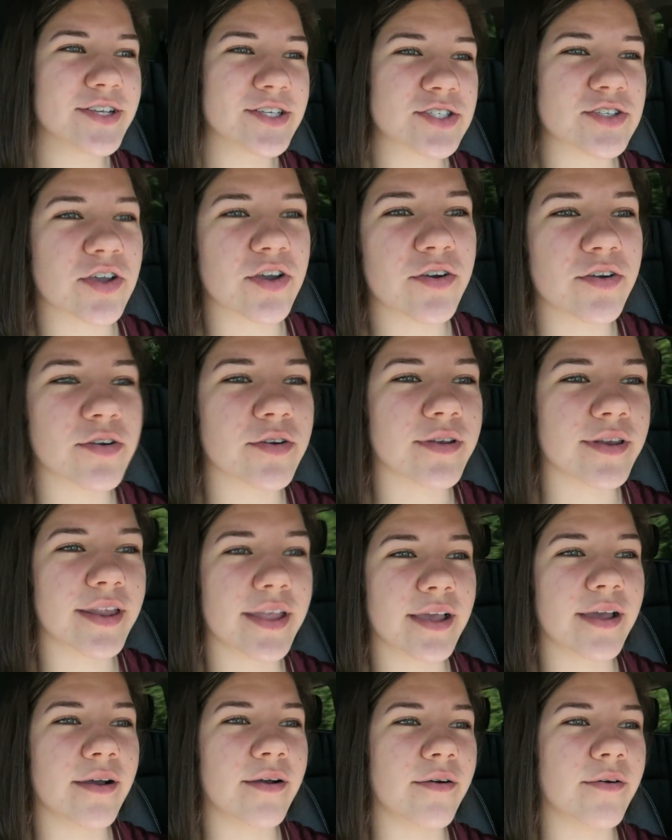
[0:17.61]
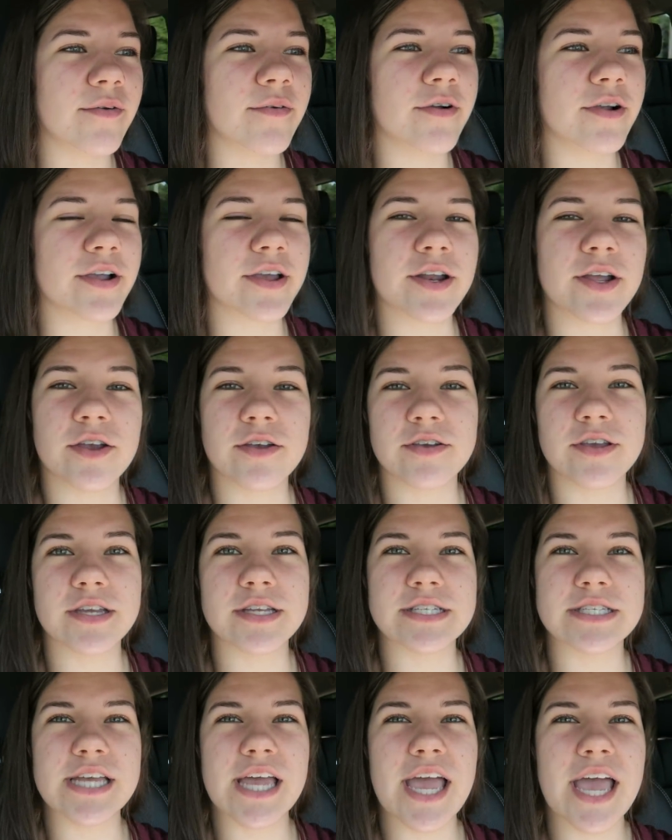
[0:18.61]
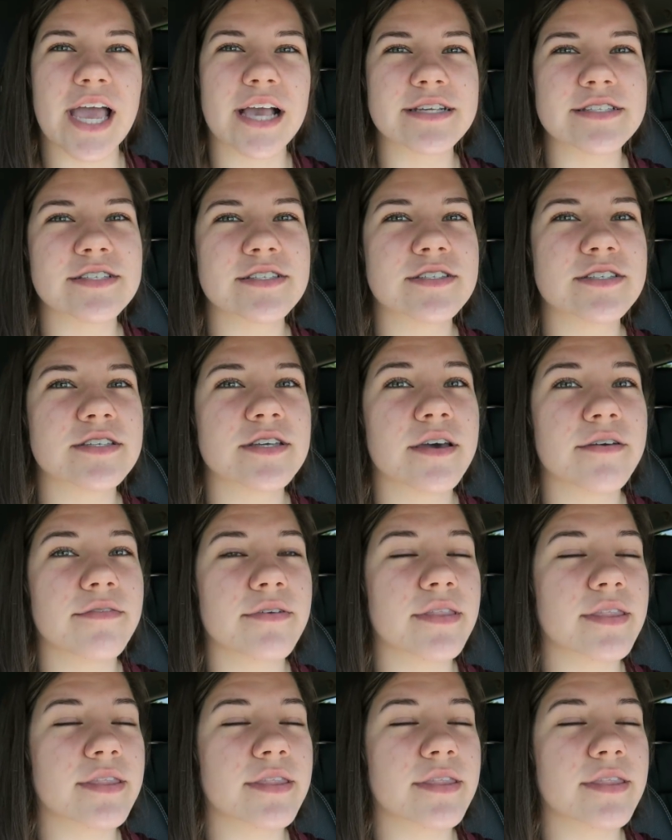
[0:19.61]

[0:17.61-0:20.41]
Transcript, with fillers: So now we're gonna go get tags and stuff,